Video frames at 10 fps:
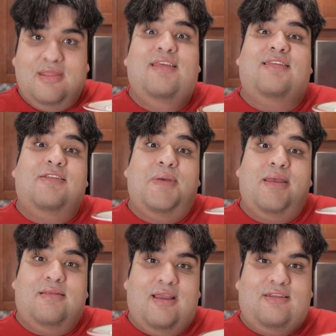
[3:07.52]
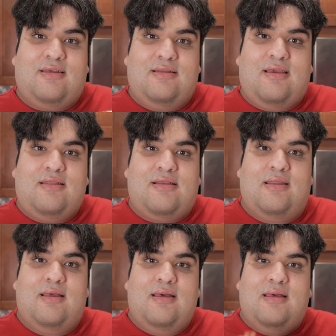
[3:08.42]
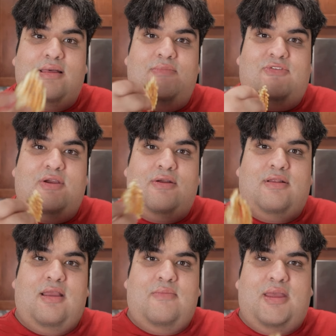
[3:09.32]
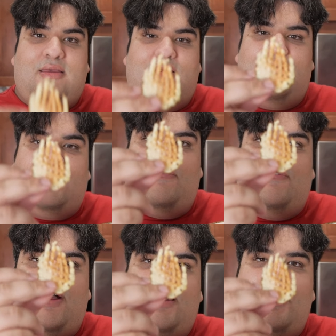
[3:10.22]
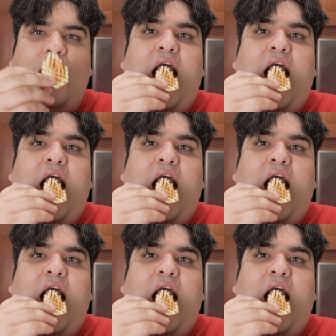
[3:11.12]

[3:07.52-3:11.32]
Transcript: This has been Chase Cuttin' Kitchen. I'm CRJ making cooking fun